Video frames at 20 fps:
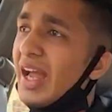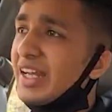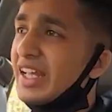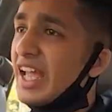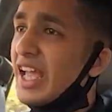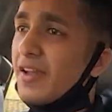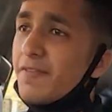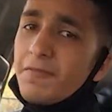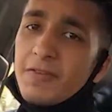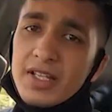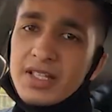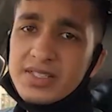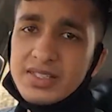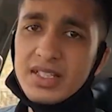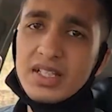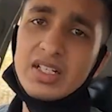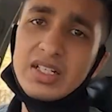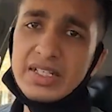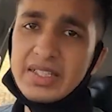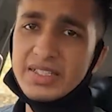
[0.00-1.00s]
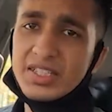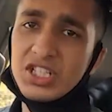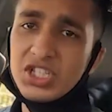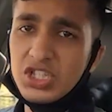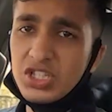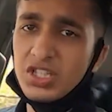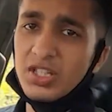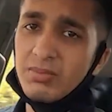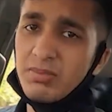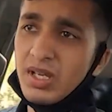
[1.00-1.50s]
and every single
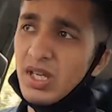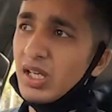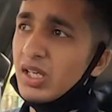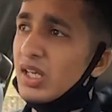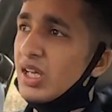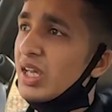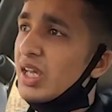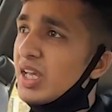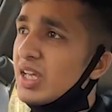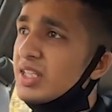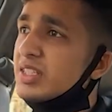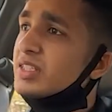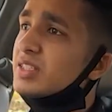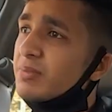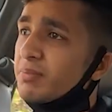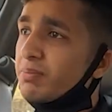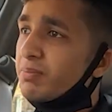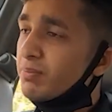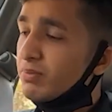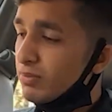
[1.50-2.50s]
decision they make is